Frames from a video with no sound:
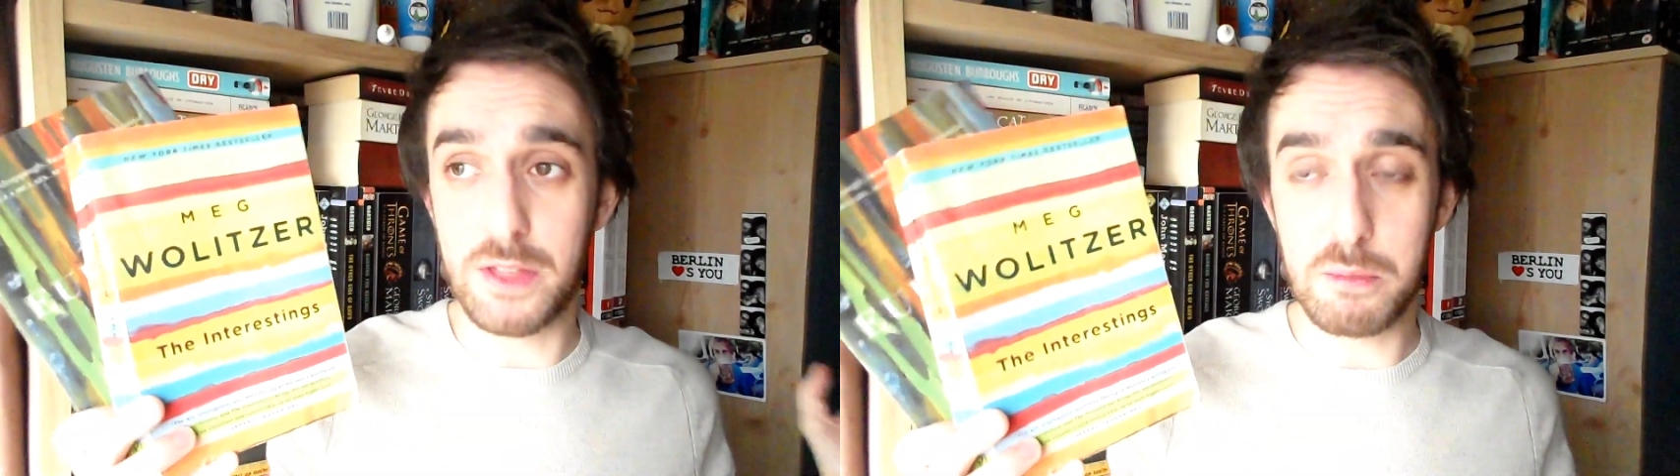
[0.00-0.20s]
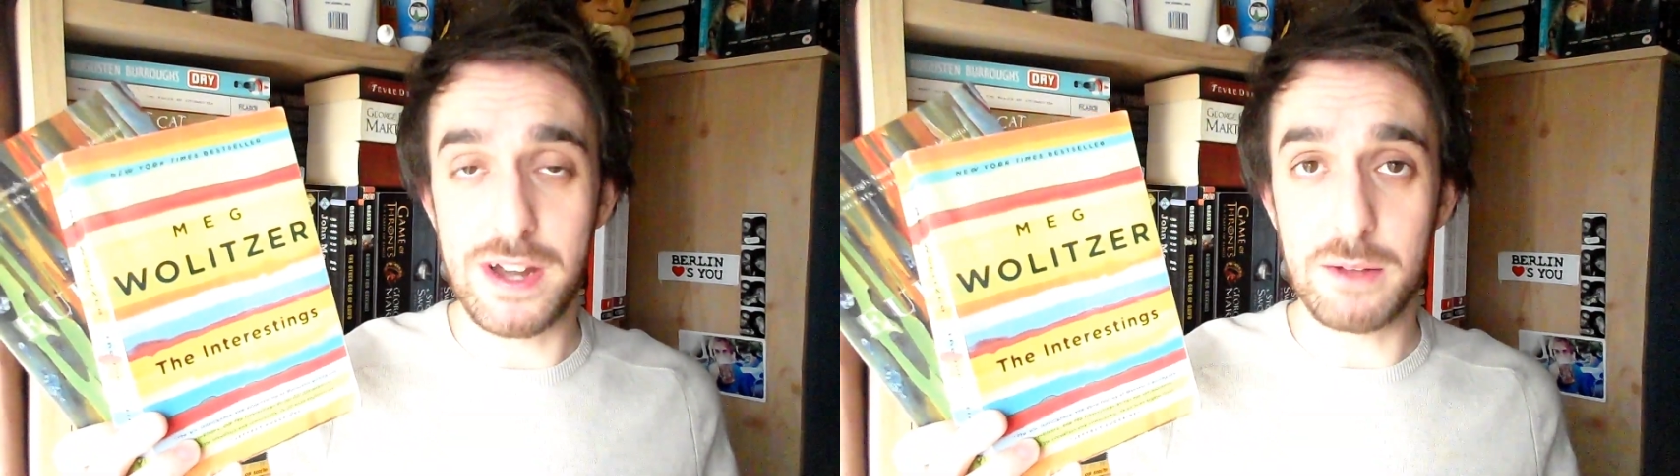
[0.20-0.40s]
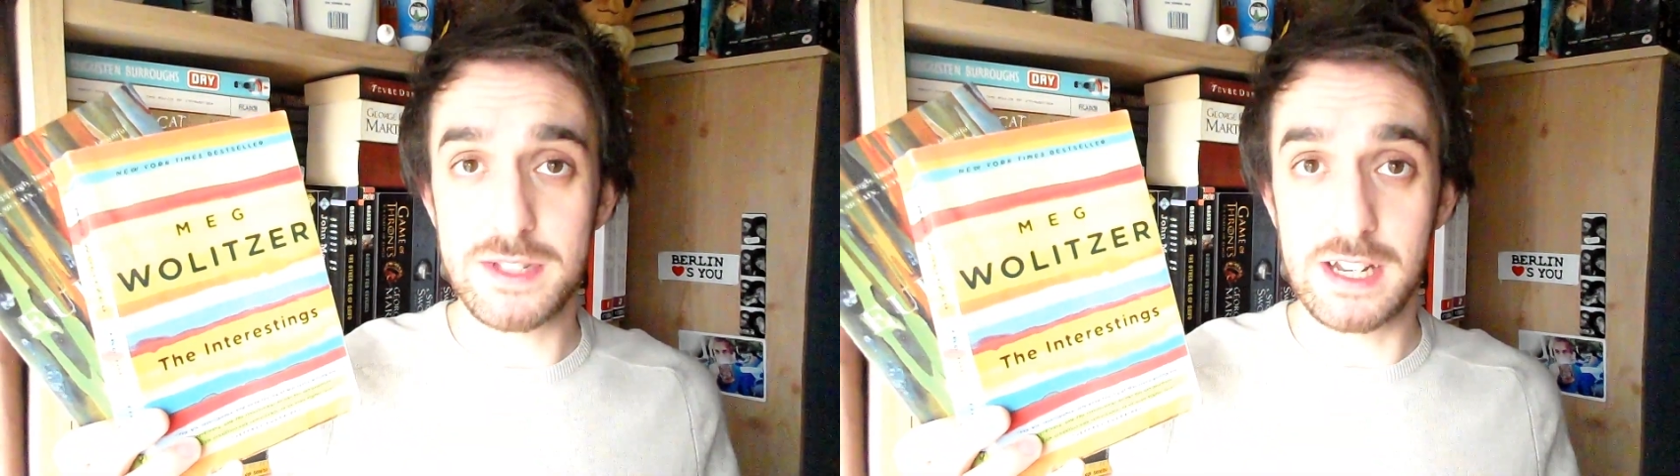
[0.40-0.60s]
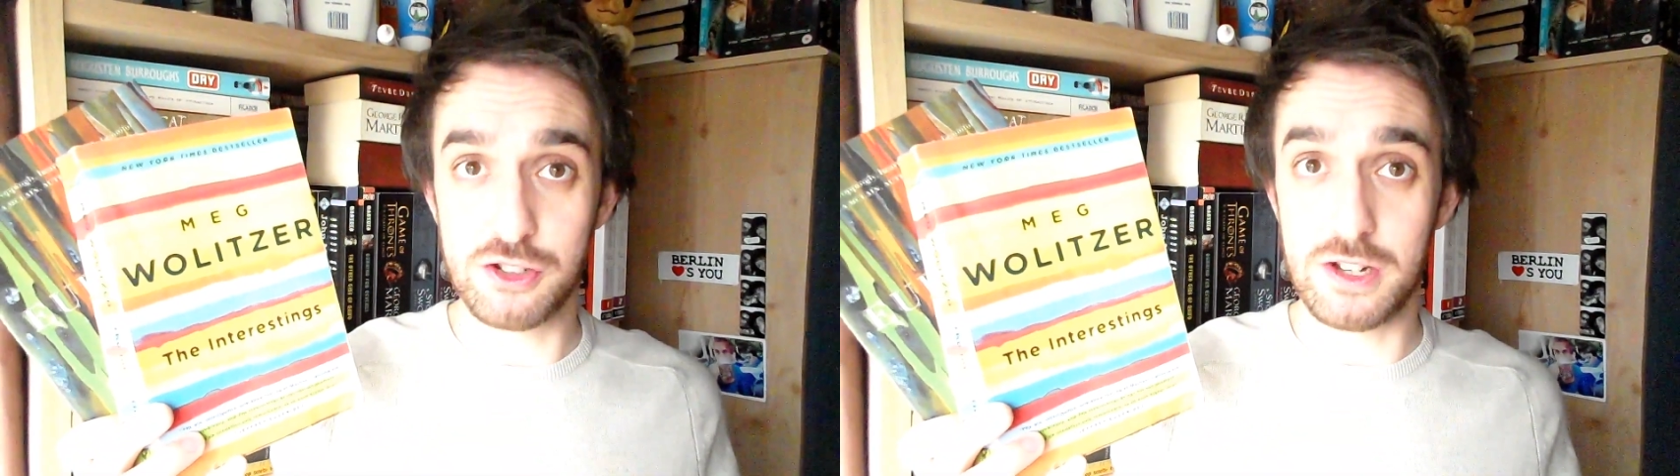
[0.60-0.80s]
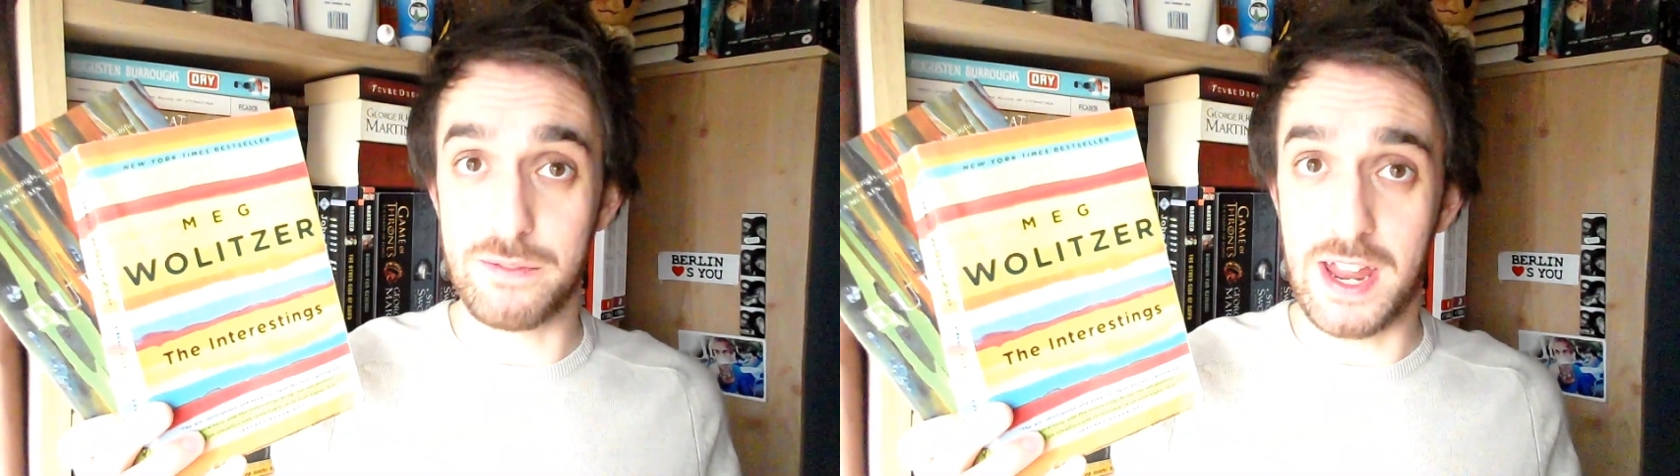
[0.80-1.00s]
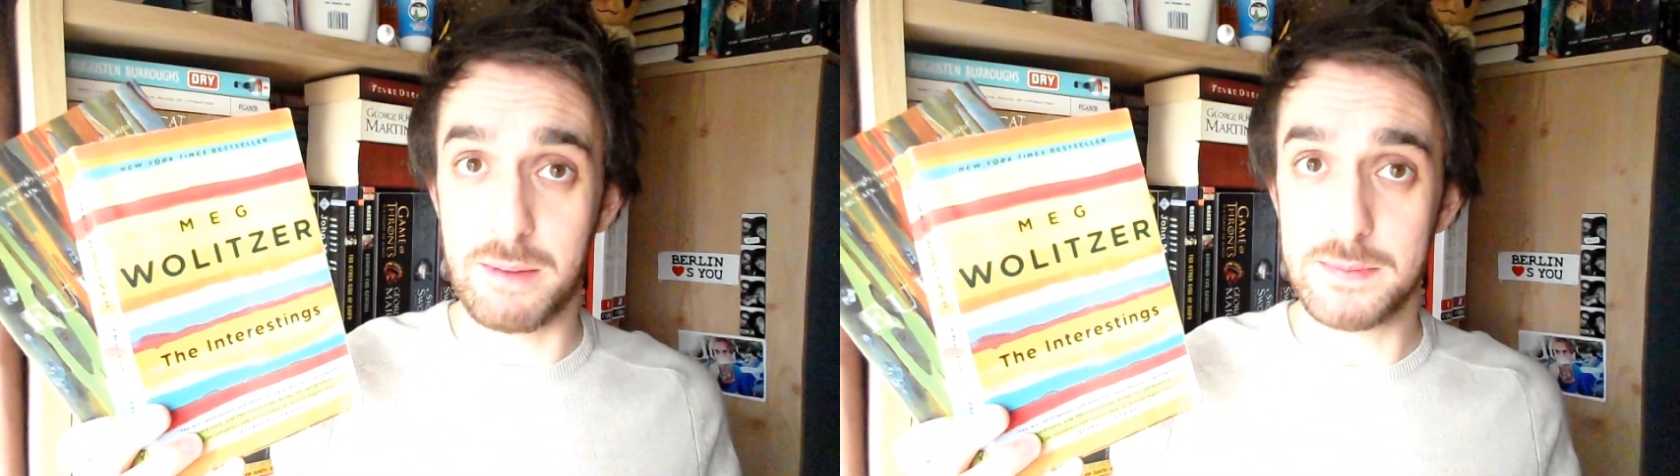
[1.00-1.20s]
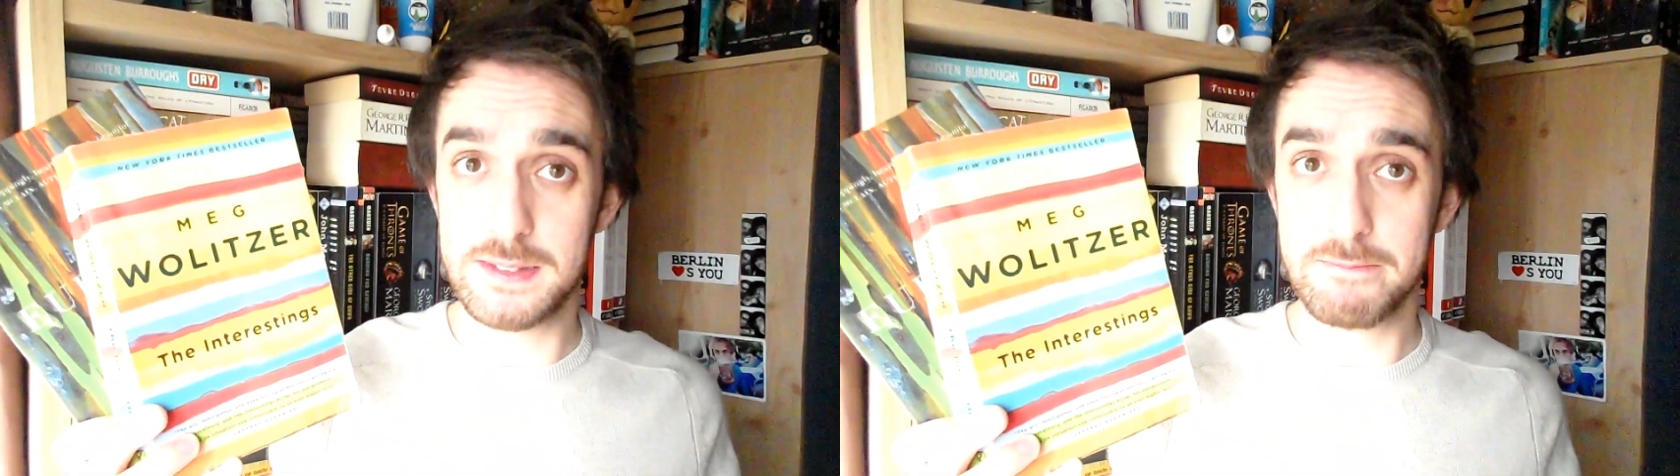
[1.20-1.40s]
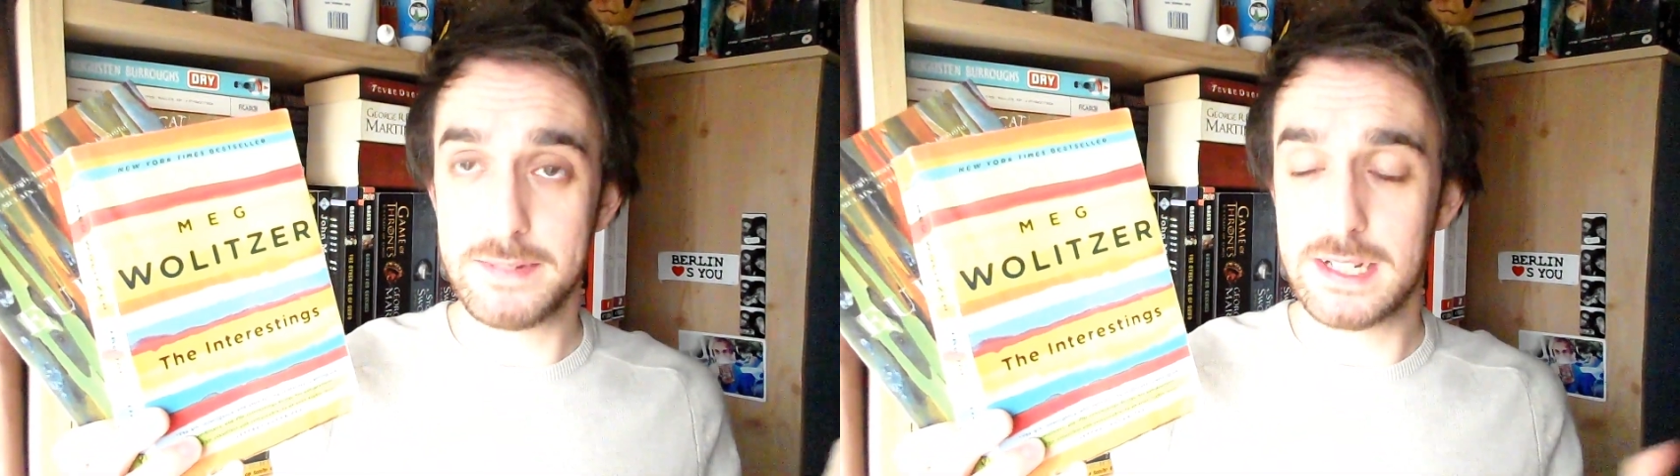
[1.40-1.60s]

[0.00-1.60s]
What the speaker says: the pronunciation of names.